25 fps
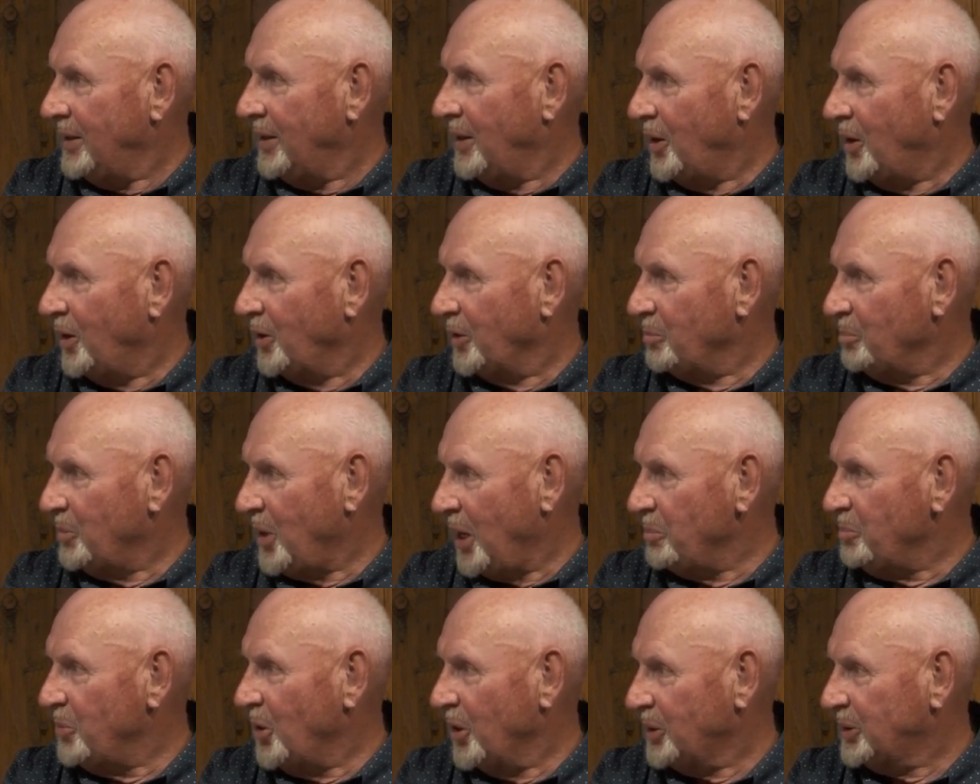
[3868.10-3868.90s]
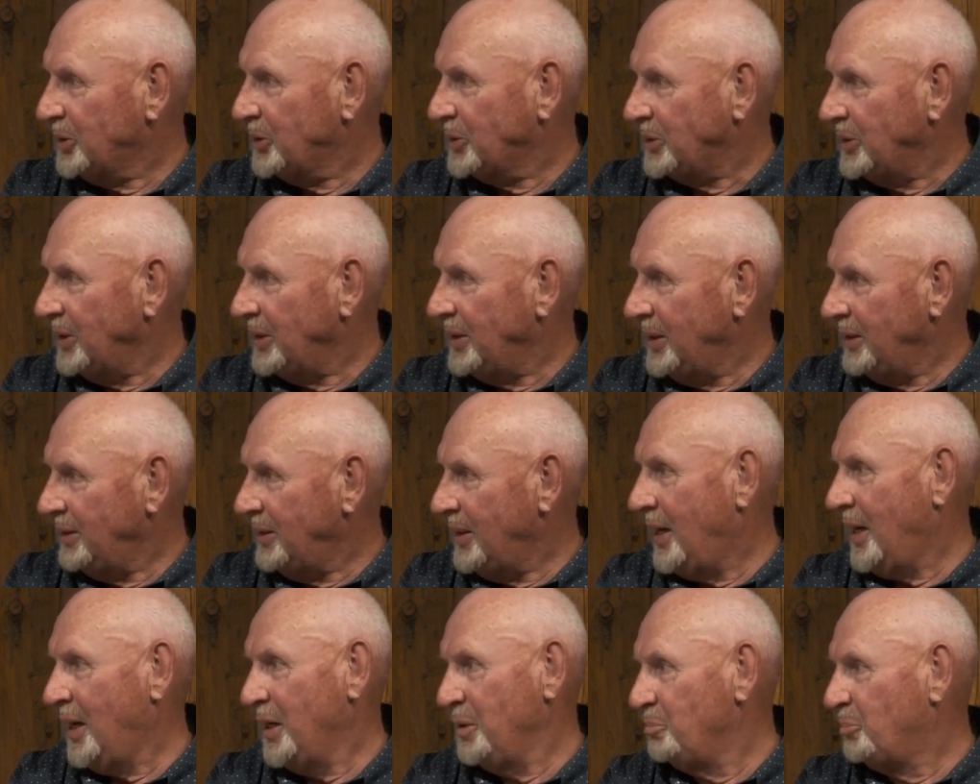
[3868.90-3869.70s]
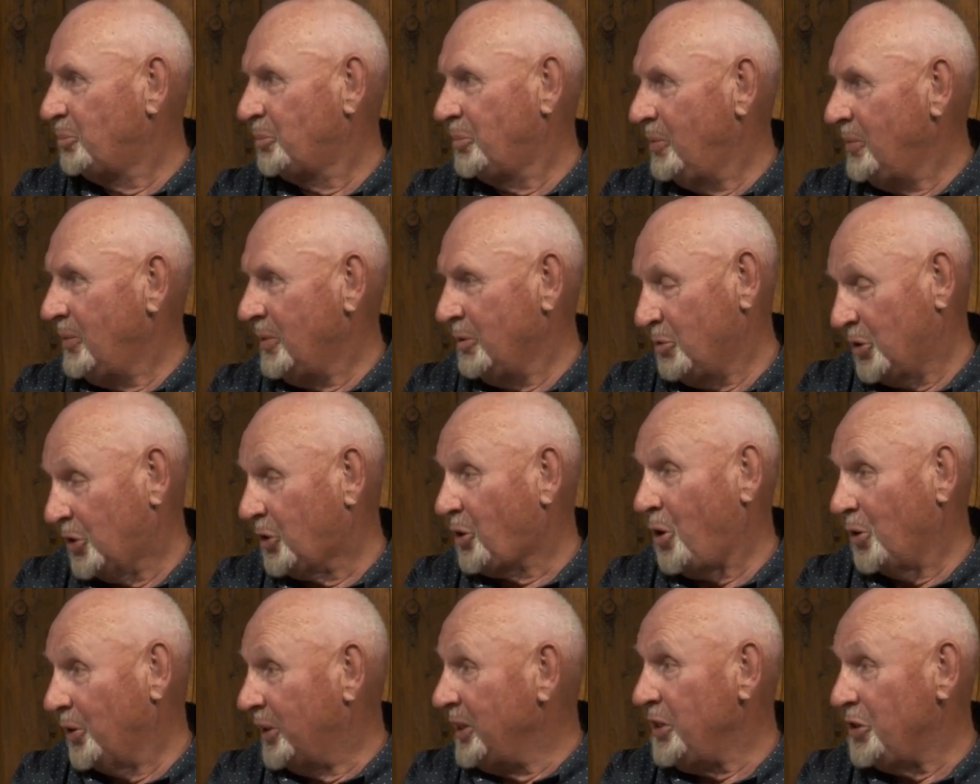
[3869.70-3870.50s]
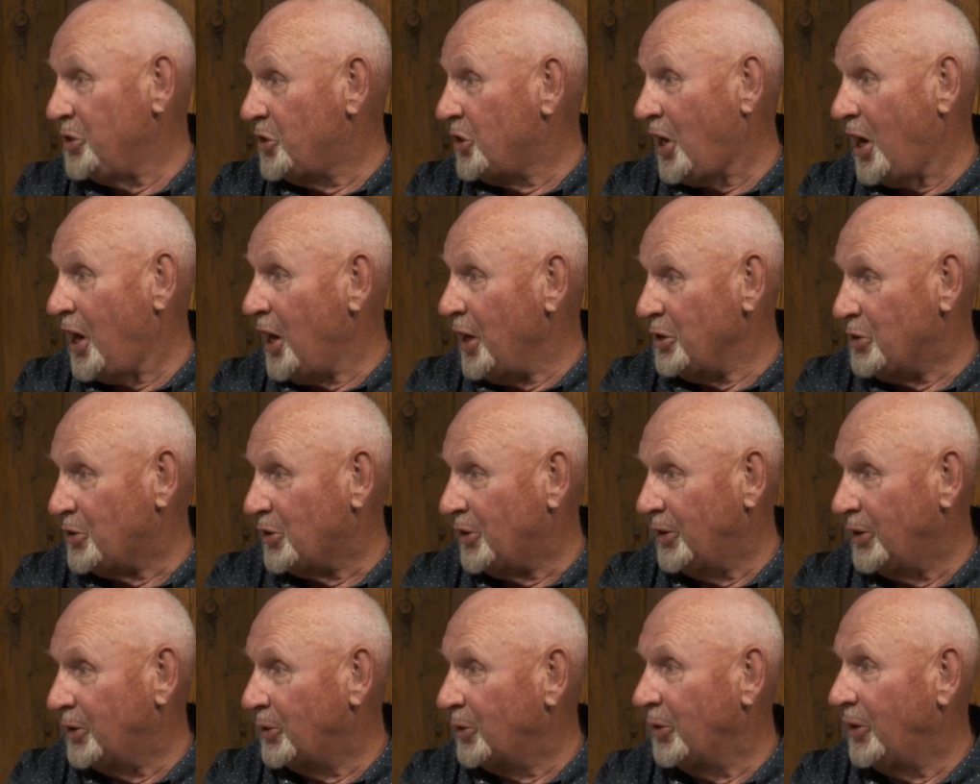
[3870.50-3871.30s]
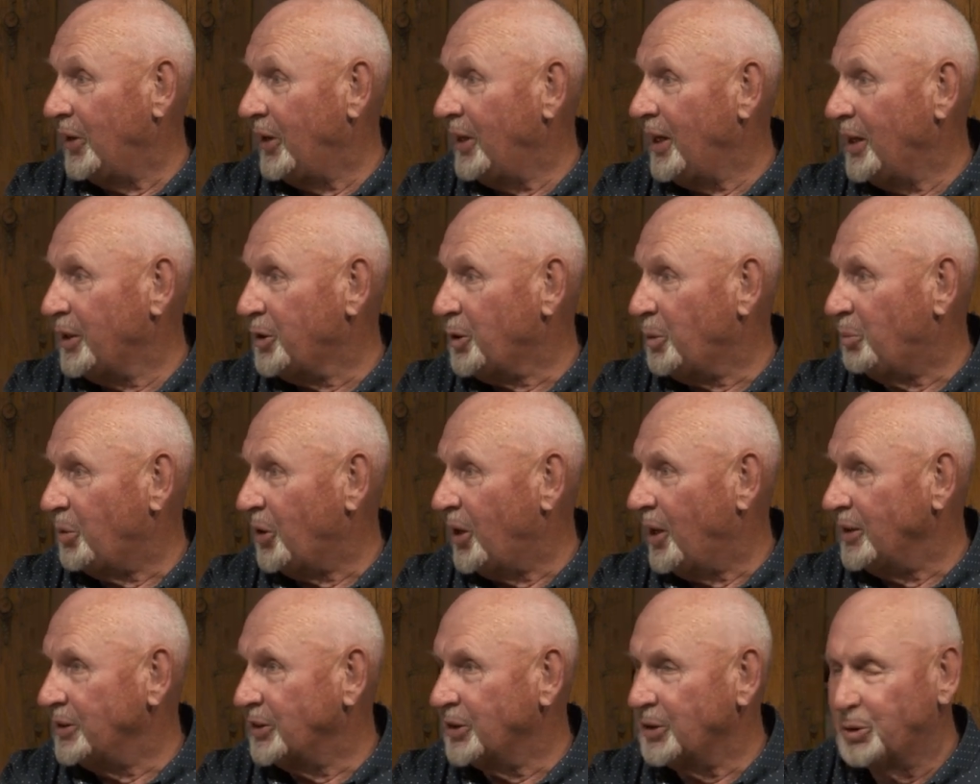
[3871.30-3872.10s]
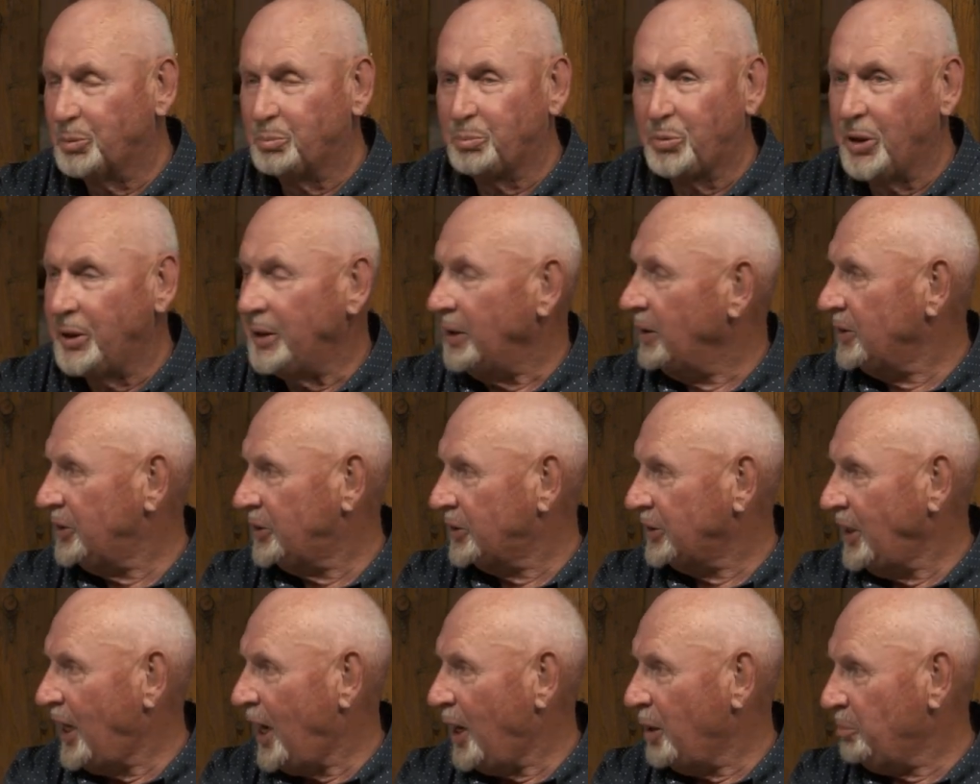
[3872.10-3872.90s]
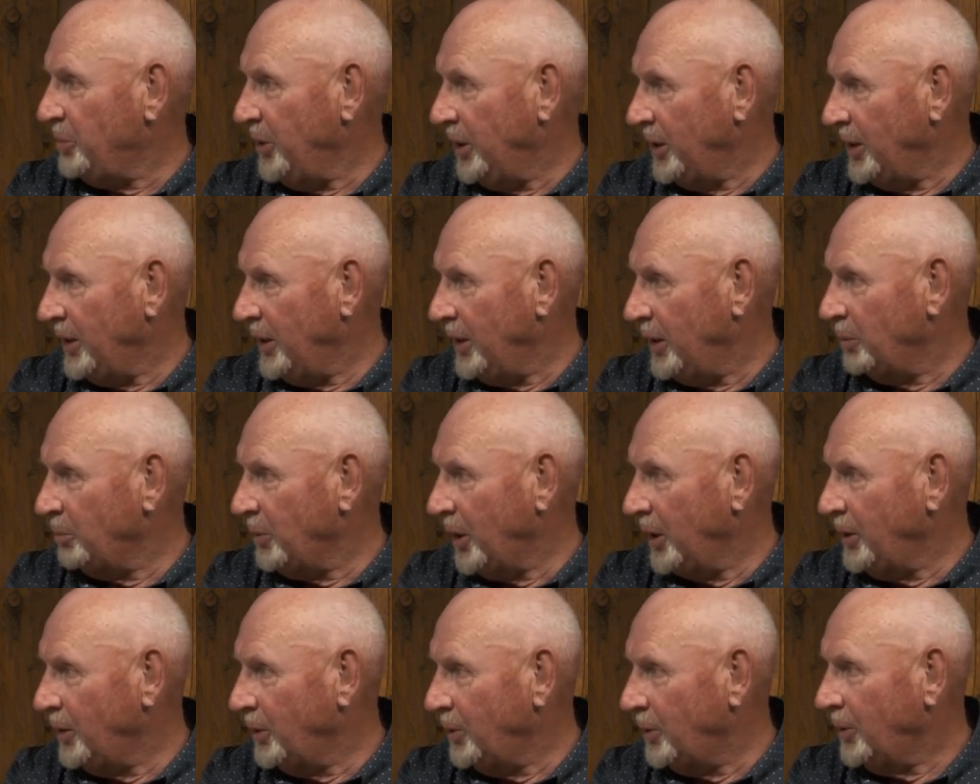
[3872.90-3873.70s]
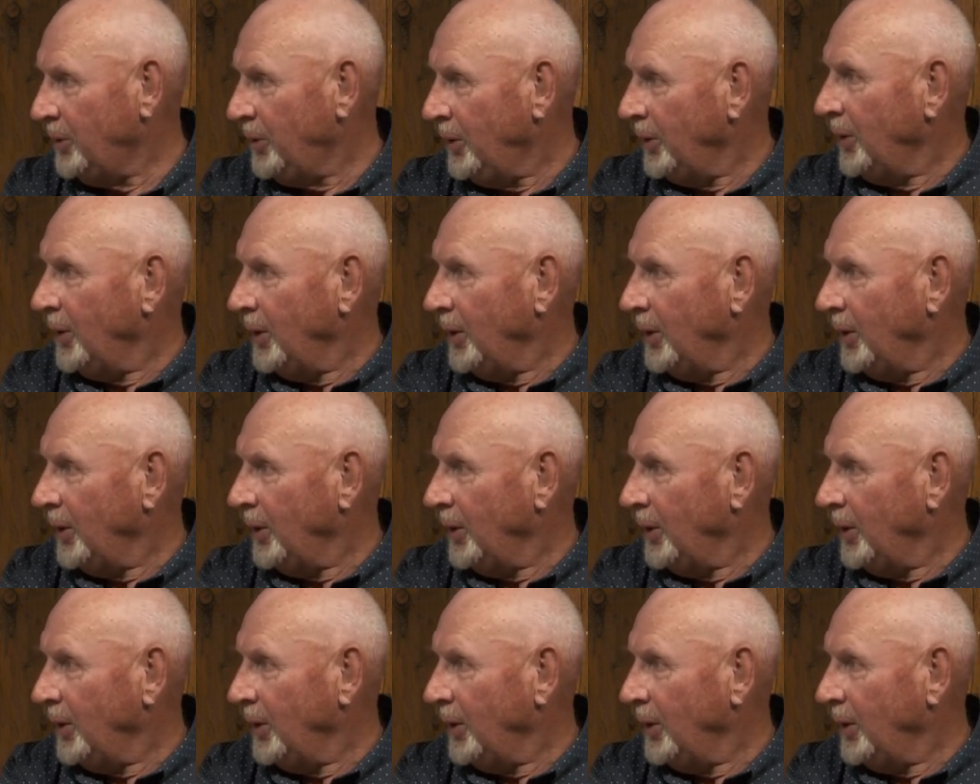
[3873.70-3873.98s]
all of my books that it, I, it was called EJH Literary Enterprises. Pretty snappy name, I know.